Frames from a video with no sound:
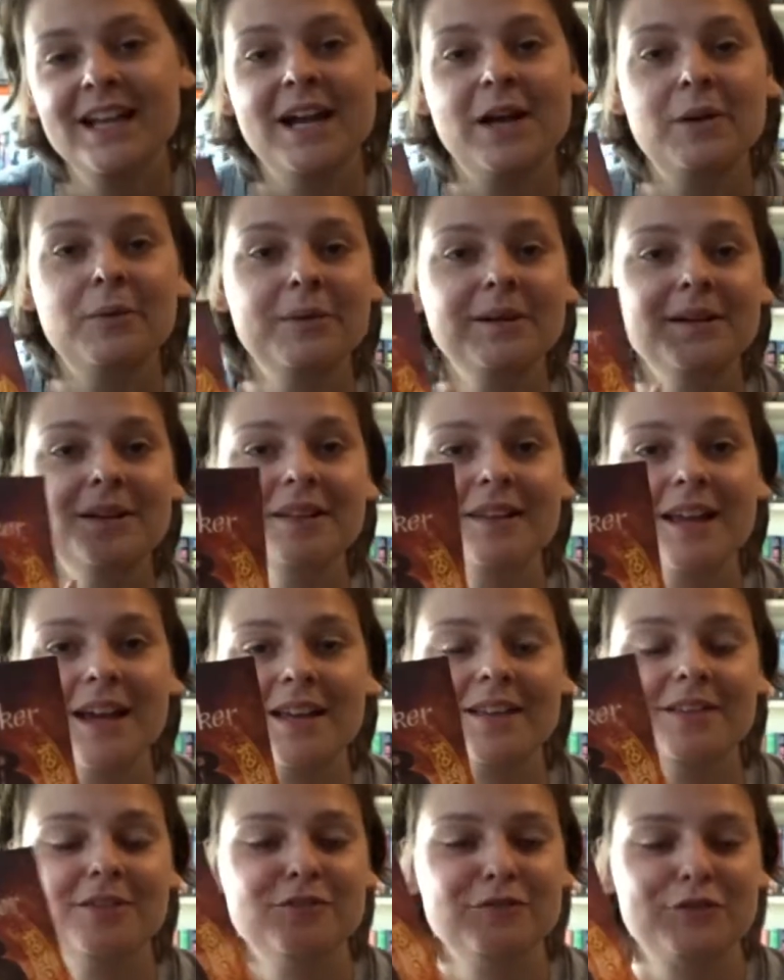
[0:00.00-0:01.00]
I really
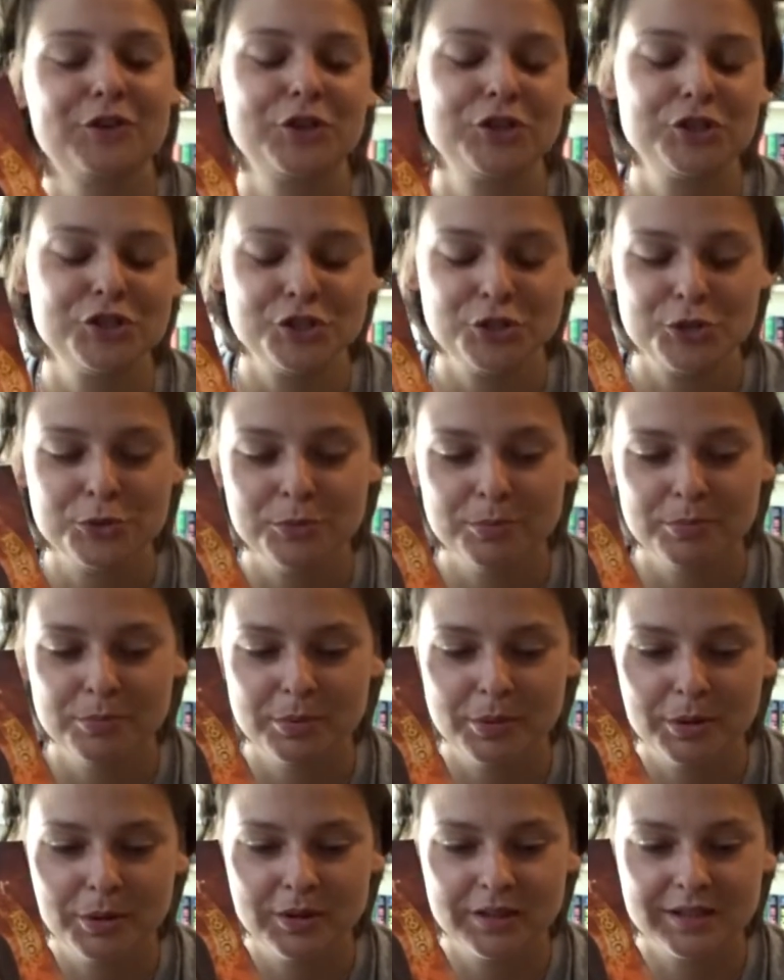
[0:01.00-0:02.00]
liked the first 2
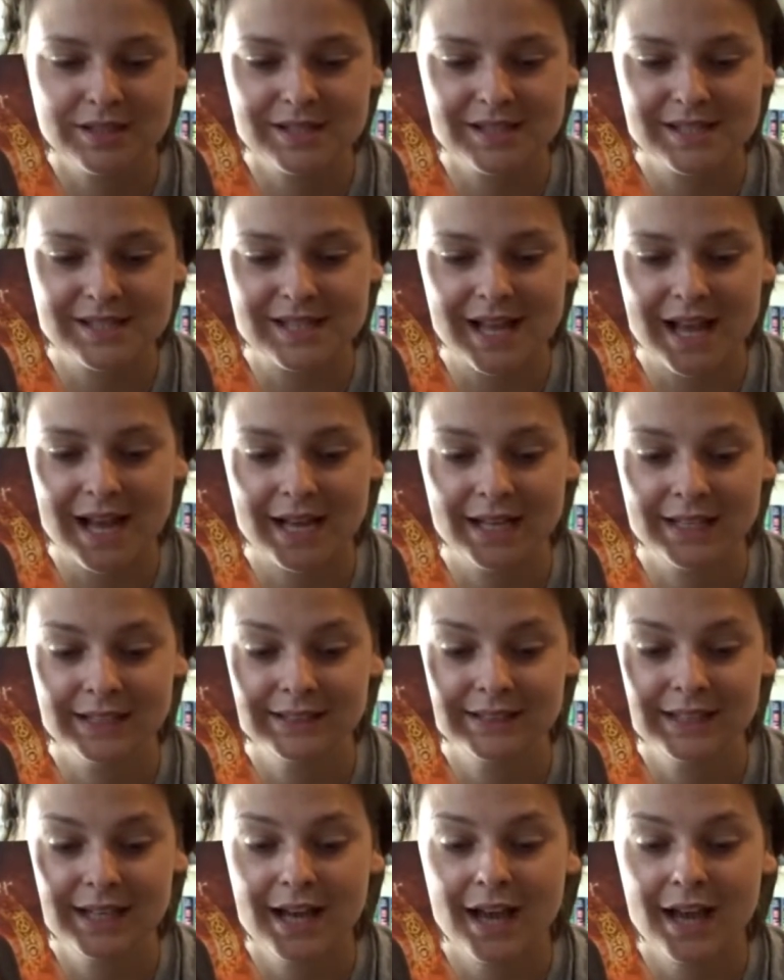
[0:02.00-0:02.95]
books, and